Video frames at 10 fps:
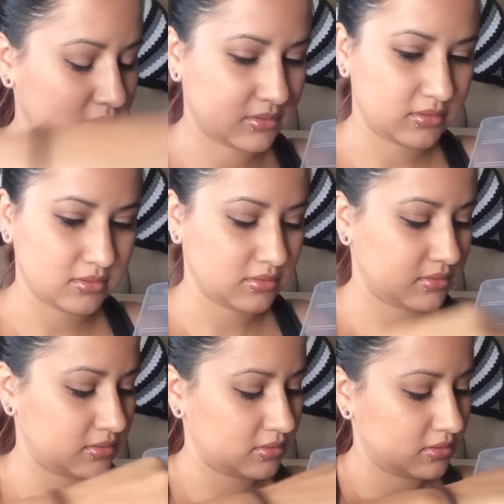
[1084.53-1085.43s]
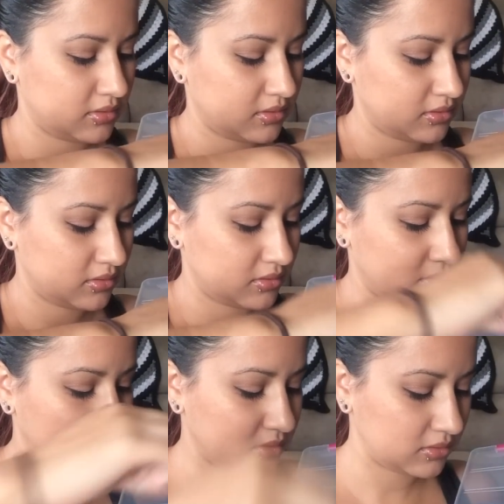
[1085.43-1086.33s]

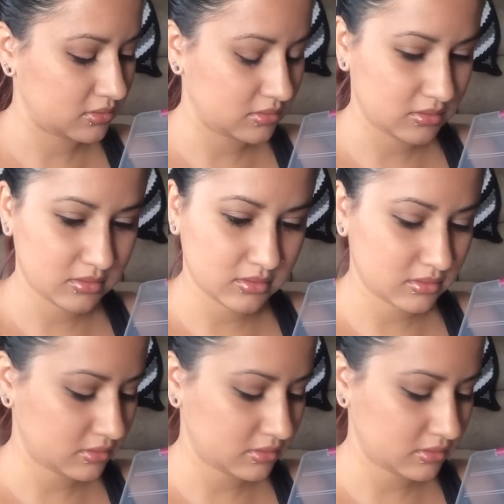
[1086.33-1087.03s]
(no one is talking)